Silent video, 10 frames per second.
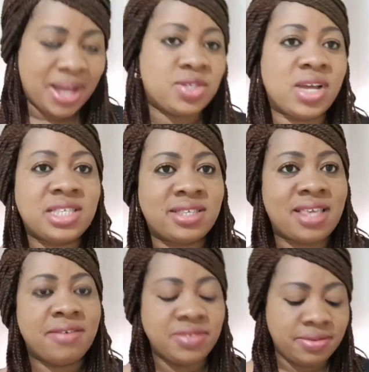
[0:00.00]
Number
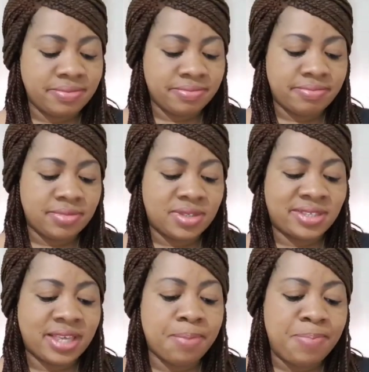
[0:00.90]
27,
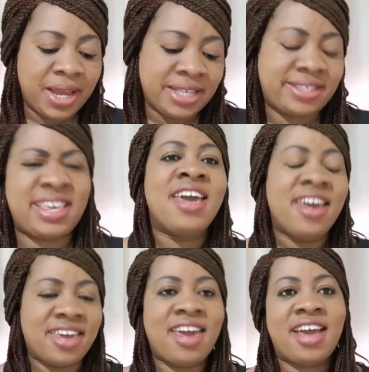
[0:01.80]
siblings.
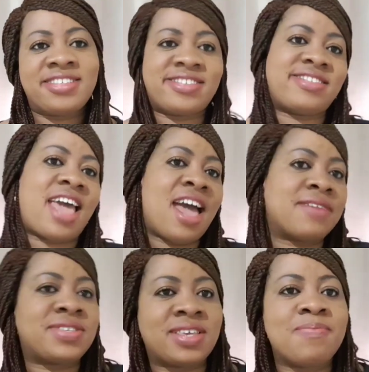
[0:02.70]
Yes,
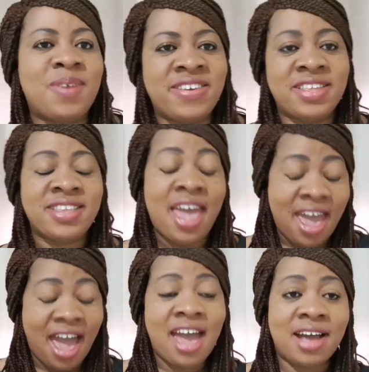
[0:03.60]
I
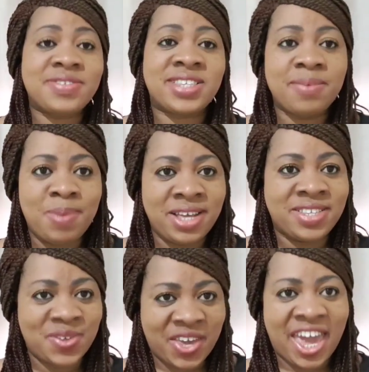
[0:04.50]
have
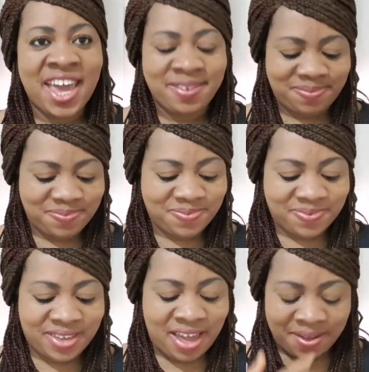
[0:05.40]
siblings. Okay?
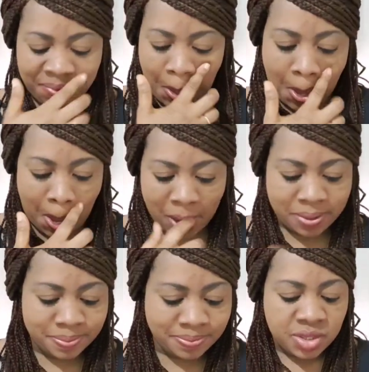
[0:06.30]
Yeah.
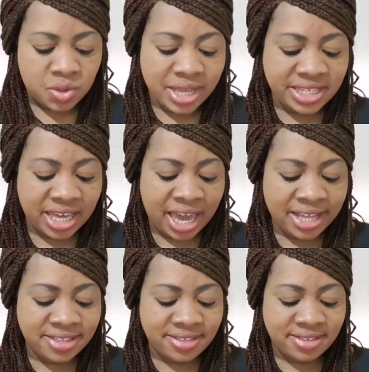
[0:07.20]

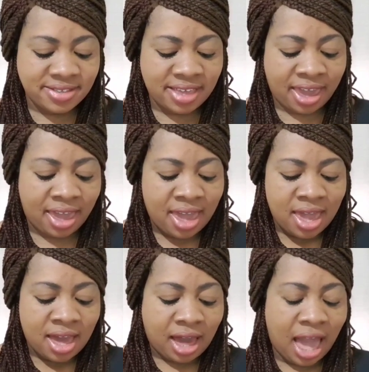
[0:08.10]
28,
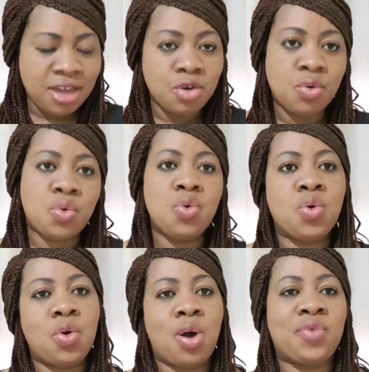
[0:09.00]
say, can you
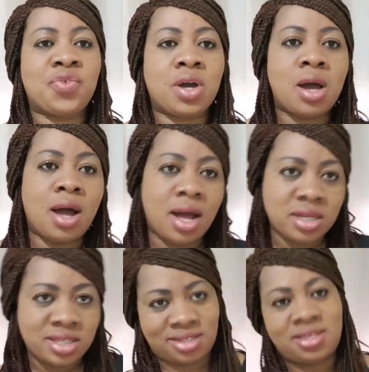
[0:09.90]
cook? Of
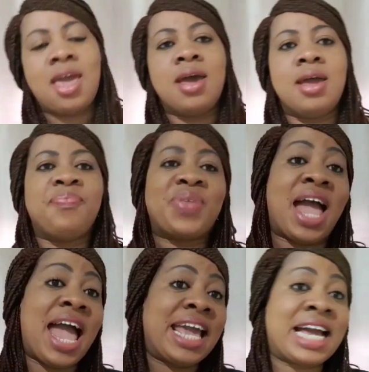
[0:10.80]
course,
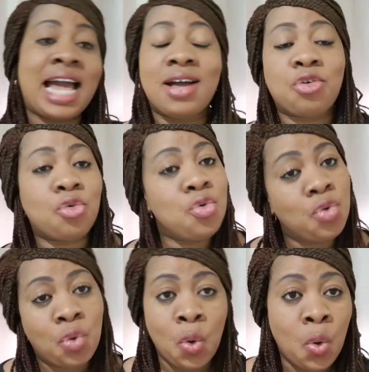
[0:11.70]
I can
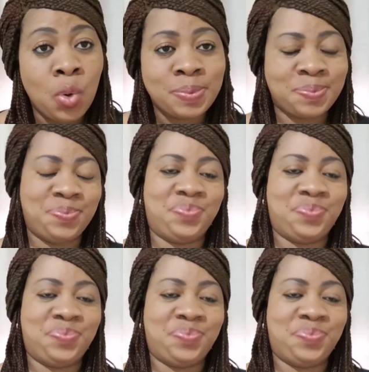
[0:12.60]
cook.